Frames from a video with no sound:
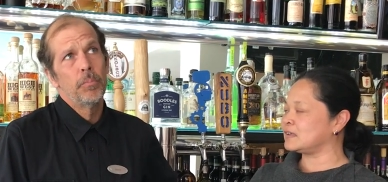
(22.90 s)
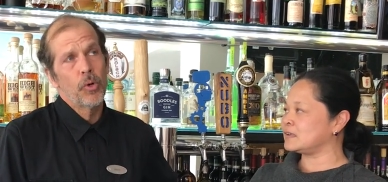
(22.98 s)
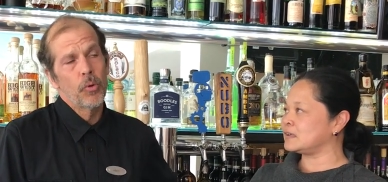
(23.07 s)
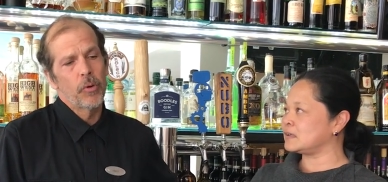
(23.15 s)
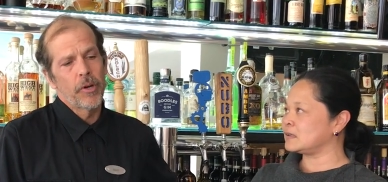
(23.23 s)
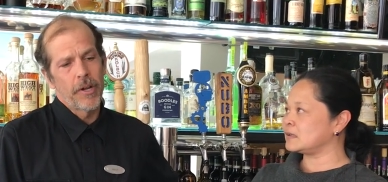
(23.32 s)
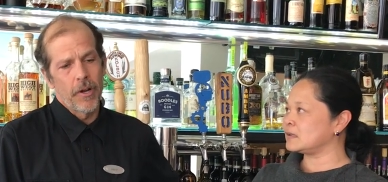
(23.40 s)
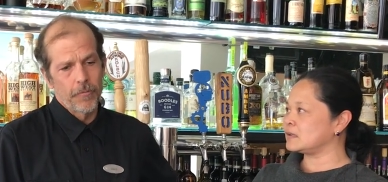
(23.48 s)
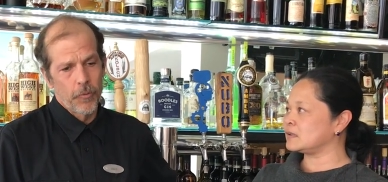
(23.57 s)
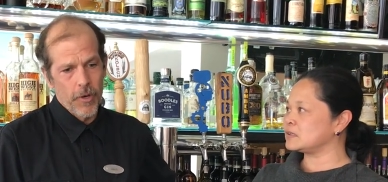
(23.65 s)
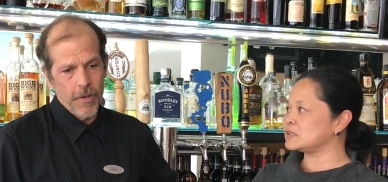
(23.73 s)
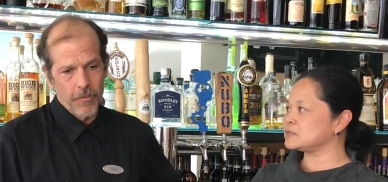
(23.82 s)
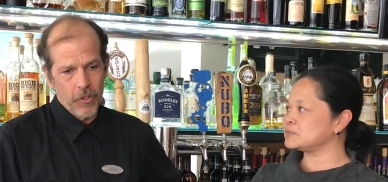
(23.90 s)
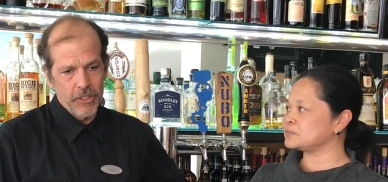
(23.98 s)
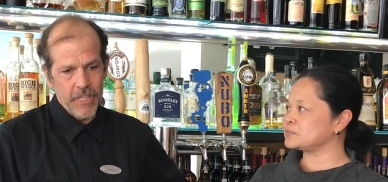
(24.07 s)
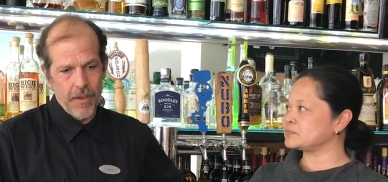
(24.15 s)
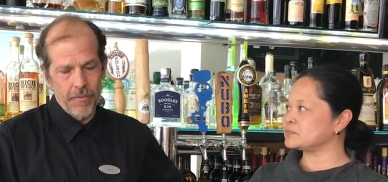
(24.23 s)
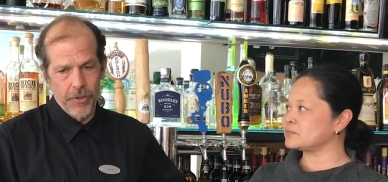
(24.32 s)
Speaker 1: Brewery on
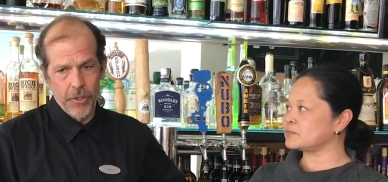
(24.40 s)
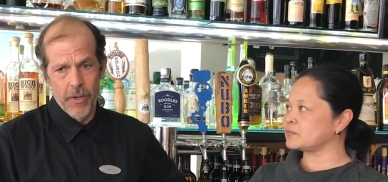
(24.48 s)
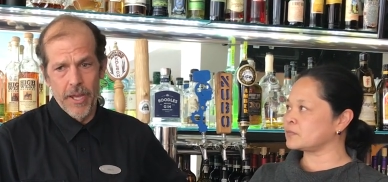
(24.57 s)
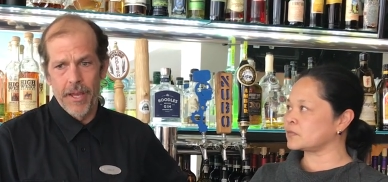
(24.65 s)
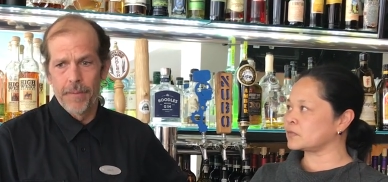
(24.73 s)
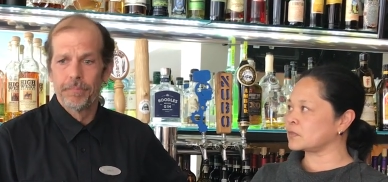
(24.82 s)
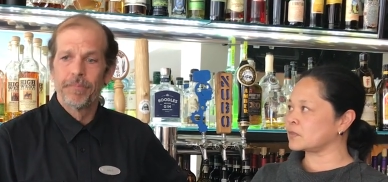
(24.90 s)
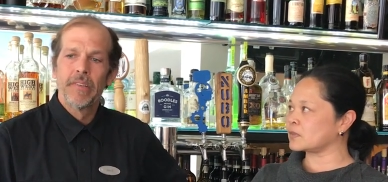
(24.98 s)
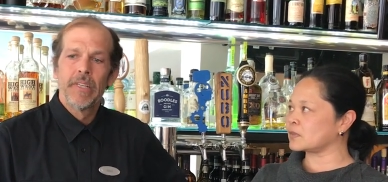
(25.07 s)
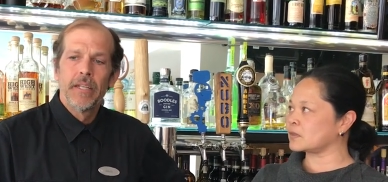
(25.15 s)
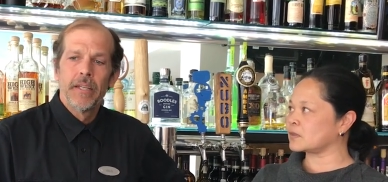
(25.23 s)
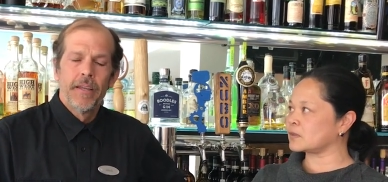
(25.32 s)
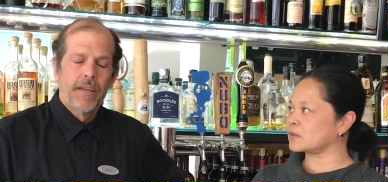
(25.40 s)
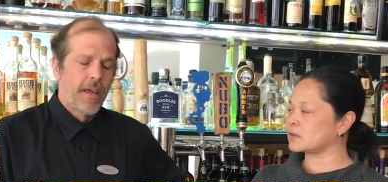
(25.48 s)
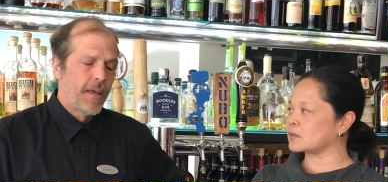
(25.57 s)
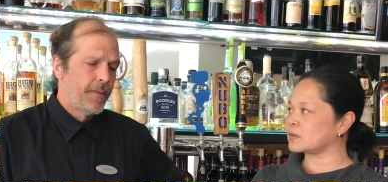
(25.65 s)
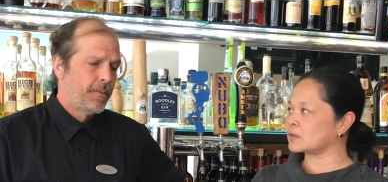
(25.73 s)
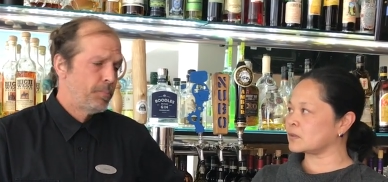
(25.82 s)
41st Avenue,
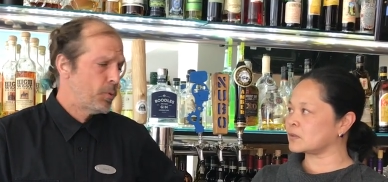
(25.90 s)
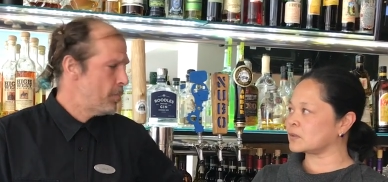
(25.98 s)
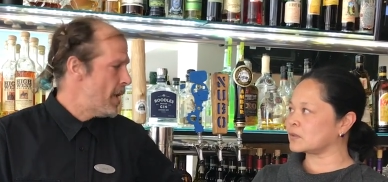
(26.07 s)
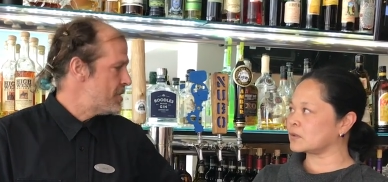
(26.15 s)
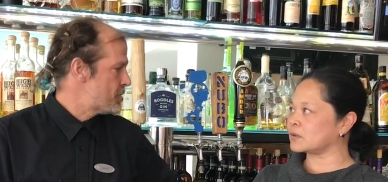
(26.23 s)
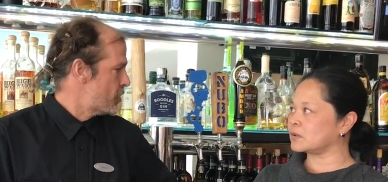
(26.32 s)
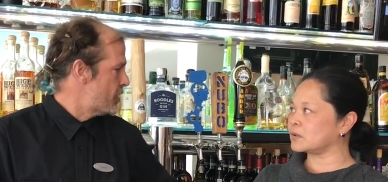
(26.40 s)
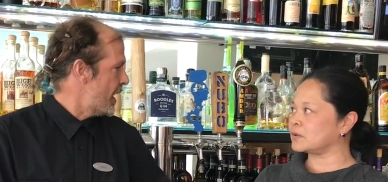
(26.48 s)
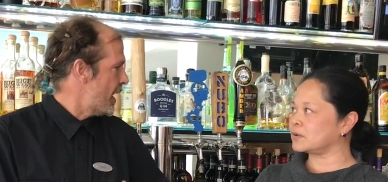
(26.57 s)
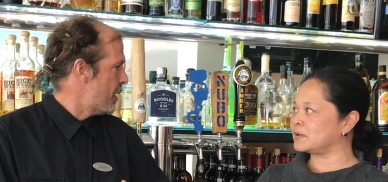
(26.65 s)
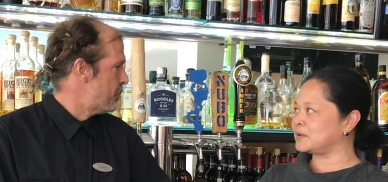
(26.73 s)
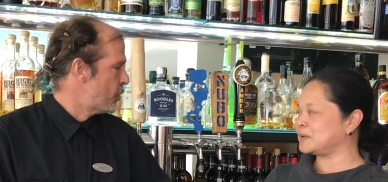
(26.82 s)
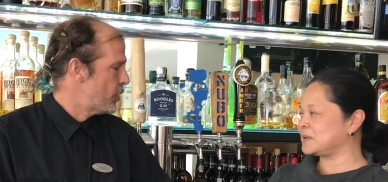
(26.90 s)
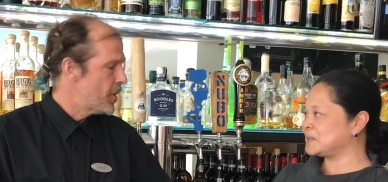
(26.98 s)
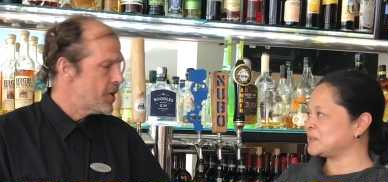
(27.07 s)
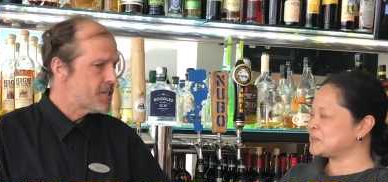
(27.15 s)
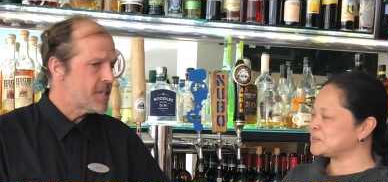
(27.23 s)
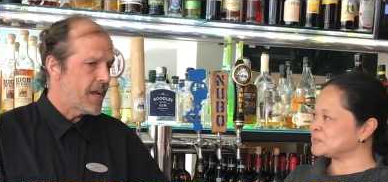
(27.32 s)
and, and Brewmaster Dan
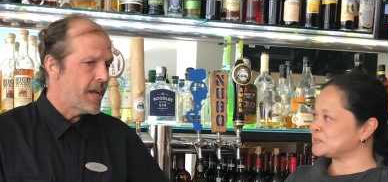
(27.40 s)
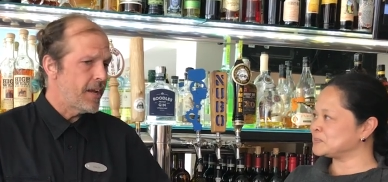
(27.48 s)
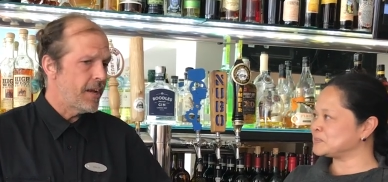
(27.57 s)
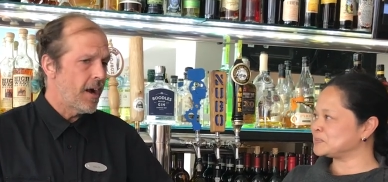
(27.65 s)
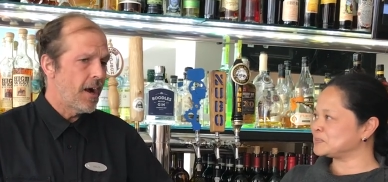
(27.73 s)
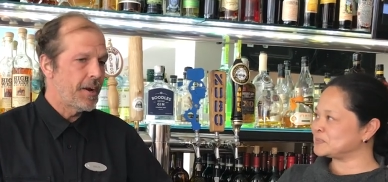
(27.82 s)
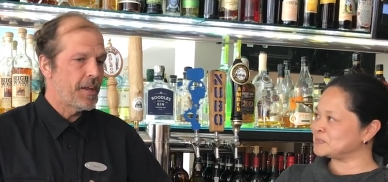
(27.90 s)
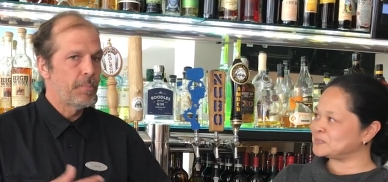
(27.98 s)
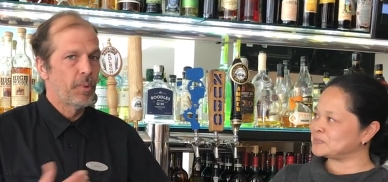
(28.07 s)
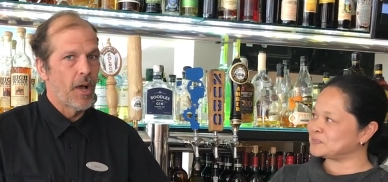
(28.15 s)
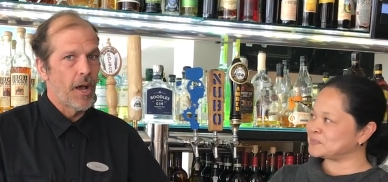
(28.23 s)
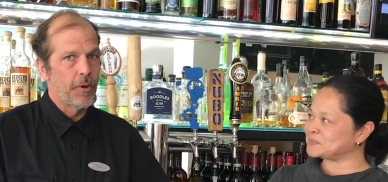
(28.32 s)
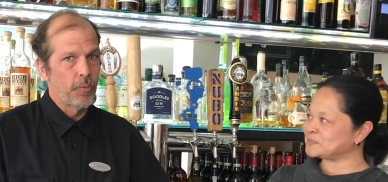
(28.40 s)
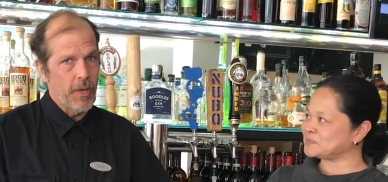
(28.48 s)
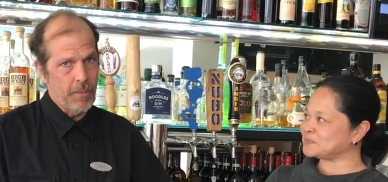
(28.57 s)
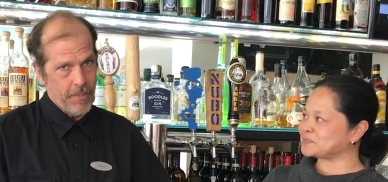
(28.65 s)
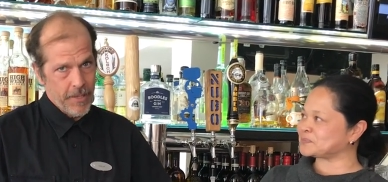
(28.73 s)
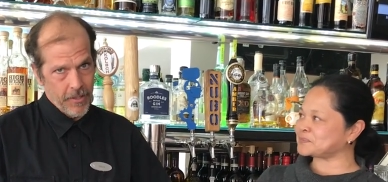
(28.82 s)
brewed us a honey blonde
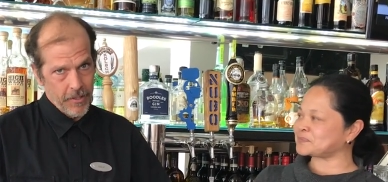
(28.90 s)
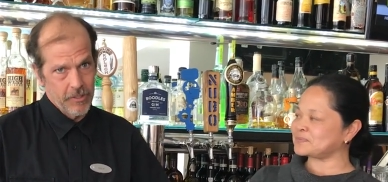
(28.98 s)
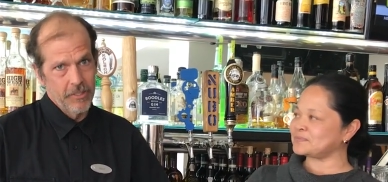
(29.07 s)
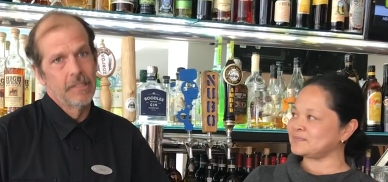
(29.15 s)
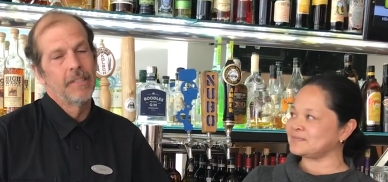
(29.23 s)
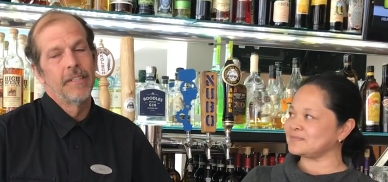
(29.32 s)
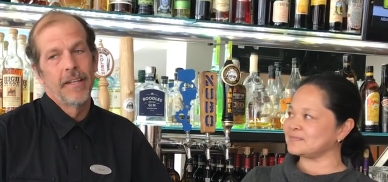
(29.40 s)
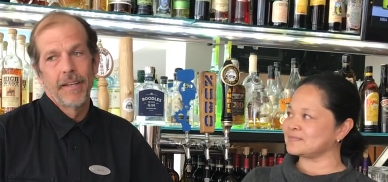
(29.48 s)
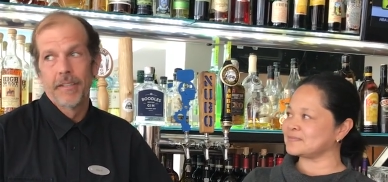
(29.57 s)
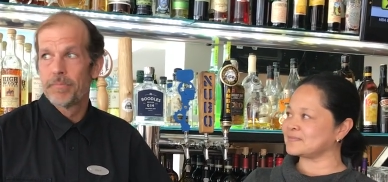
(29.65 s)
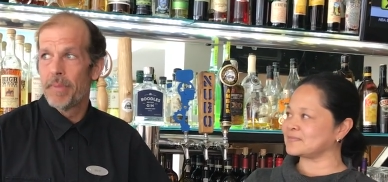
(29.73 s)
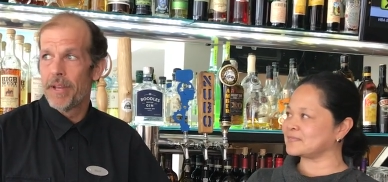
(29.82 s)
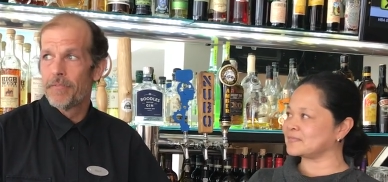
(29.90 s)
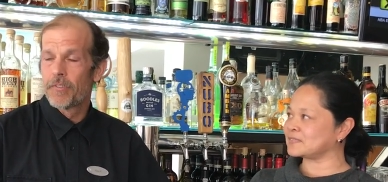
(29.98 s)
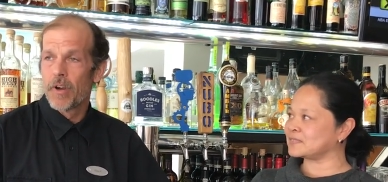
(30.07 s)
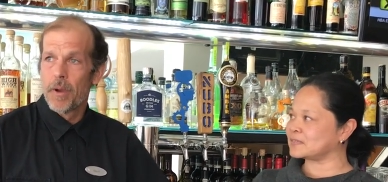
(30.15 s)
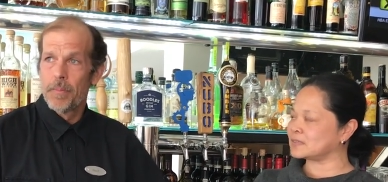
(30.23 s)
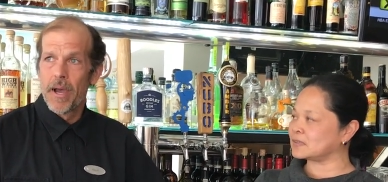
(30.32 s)
wheat beer. It's made
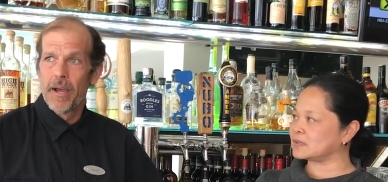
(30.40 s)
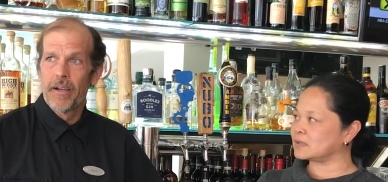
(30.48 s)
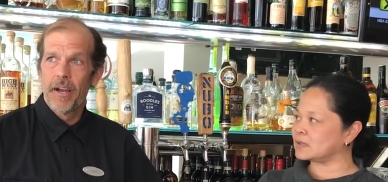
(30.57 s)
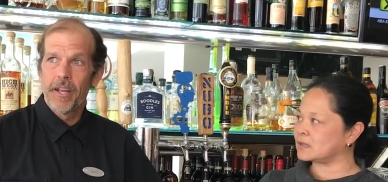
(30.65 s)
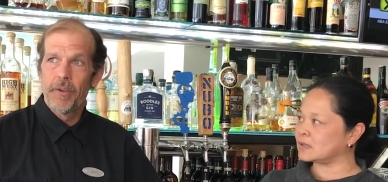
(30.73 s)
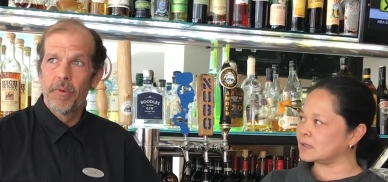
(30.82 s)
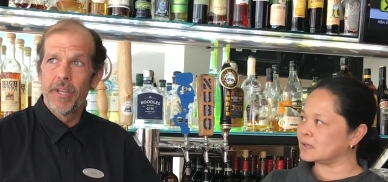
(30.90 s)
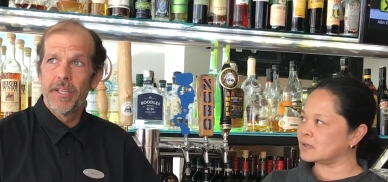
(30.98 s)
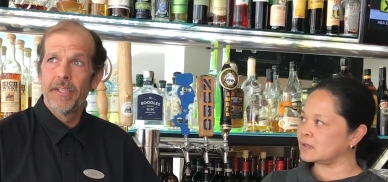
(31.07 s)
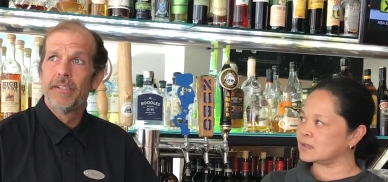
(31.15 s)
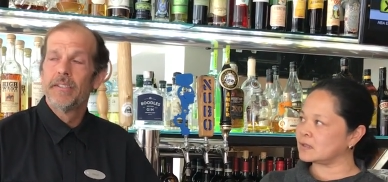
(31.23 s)
from uh, honey wheat